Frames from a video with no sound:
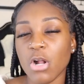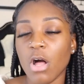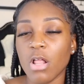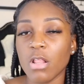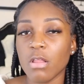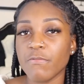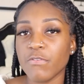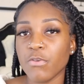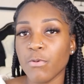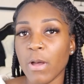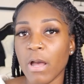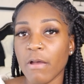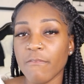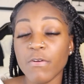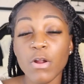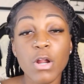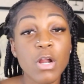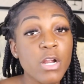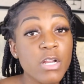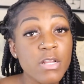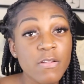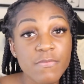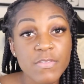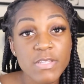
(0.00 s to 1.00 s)
all of you have
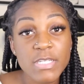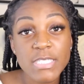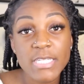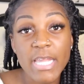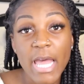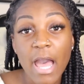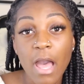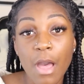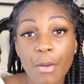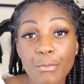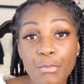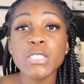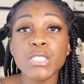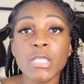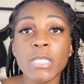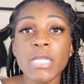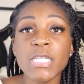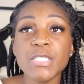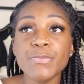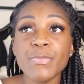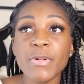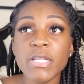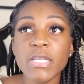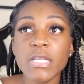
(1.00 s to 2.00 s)
heard of this app. So
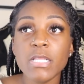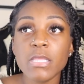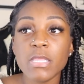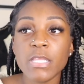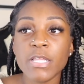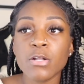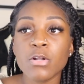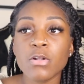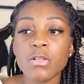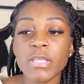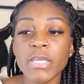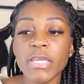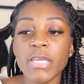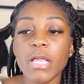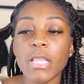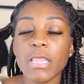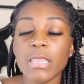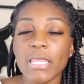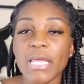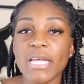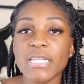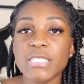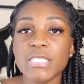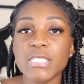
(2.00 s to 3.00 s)
LensBuddy literally
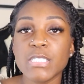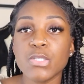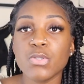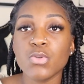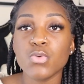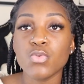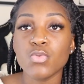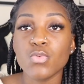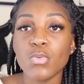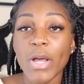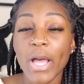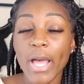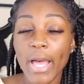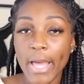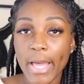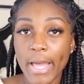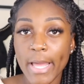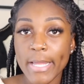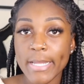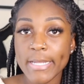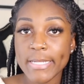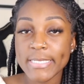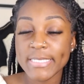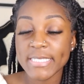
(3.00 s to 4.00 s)
lets you
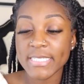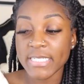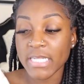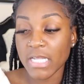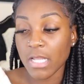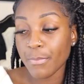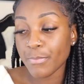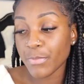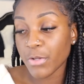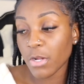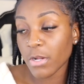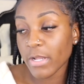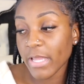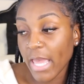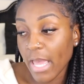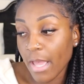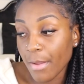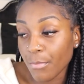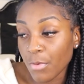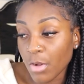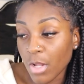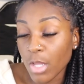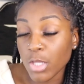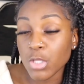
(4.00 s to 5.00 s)
set up your
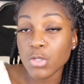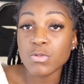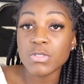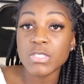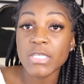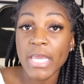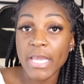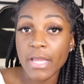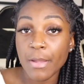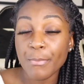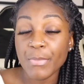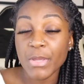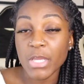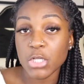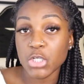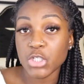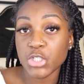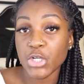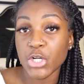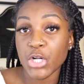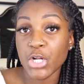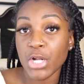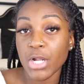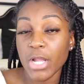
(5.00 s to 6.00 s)
camera, you take a
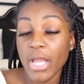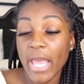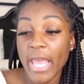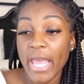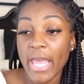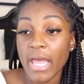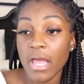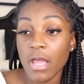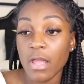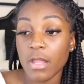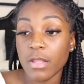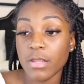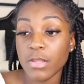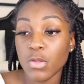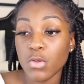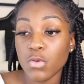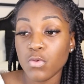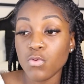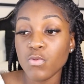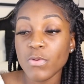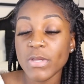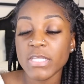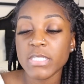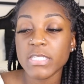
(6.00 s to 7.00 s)
picture, and
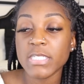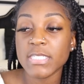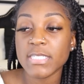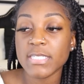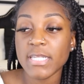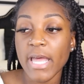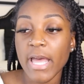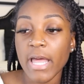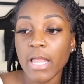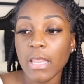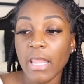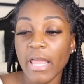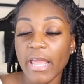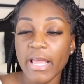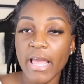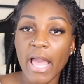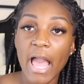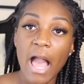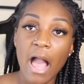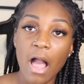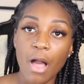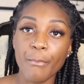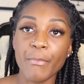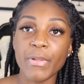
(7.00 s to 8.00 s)
you can set like
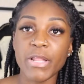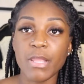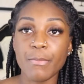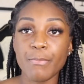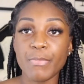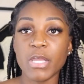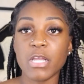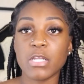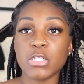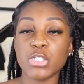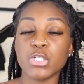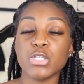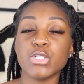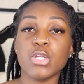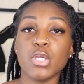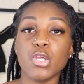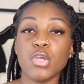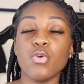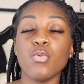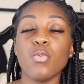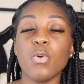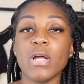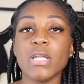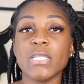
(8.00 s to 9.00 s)
how many pictures
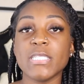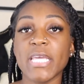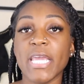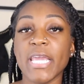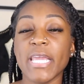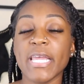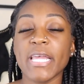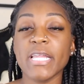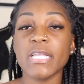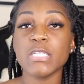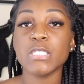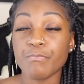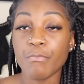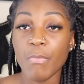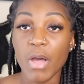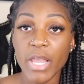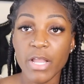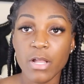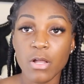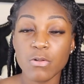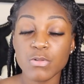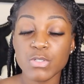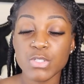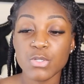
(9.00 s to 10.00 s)
you want taken. My
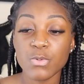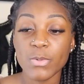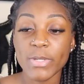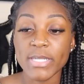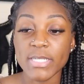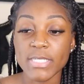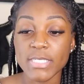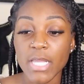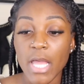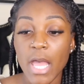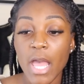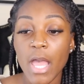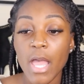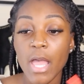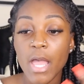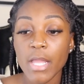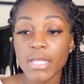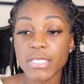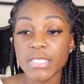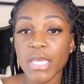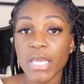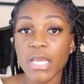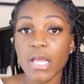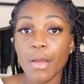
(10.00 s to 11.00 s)
go-to is
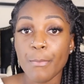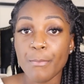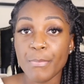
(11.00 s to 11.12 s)
take a